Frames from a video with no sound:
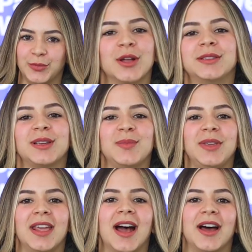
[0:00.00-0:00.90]
Contact
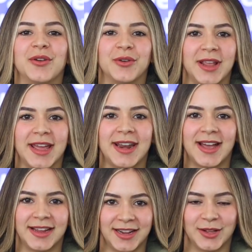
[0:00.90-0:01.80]
me at
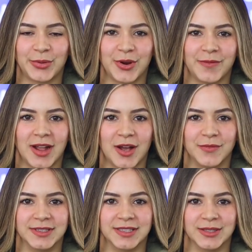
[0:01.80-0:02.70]

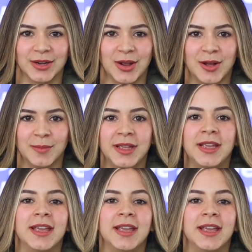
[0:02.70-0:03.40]
oriana@healthcarebackoffices.com